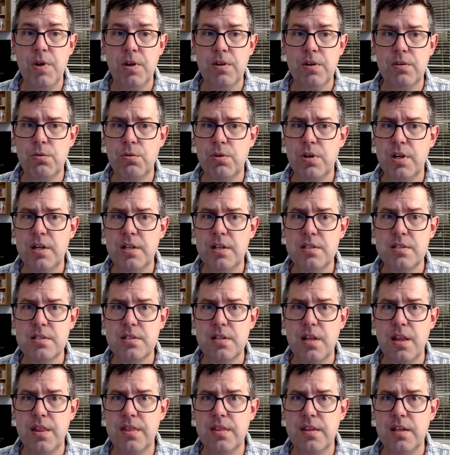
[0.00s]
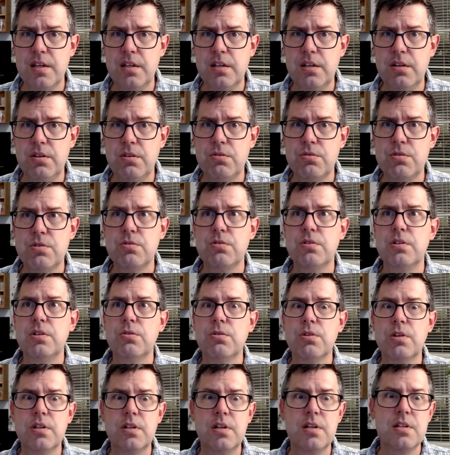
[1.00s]
Otherwise, thank you to the
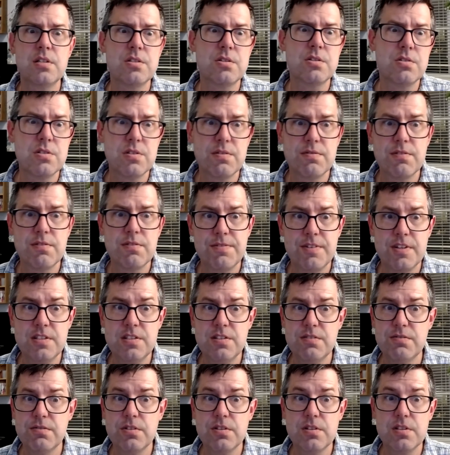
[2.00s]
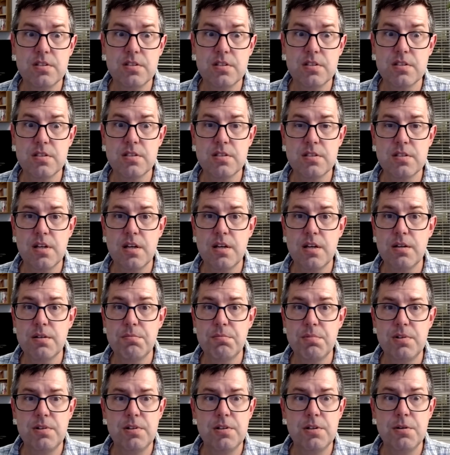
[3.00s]
organizers of the festival. This has
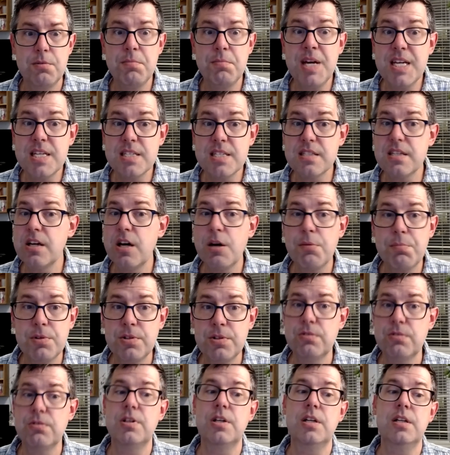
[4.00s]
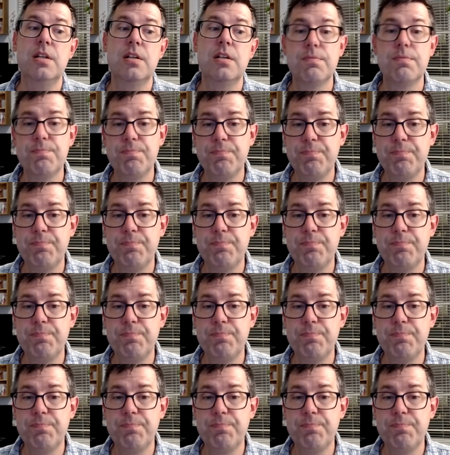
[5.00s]
been an amazing opportunity.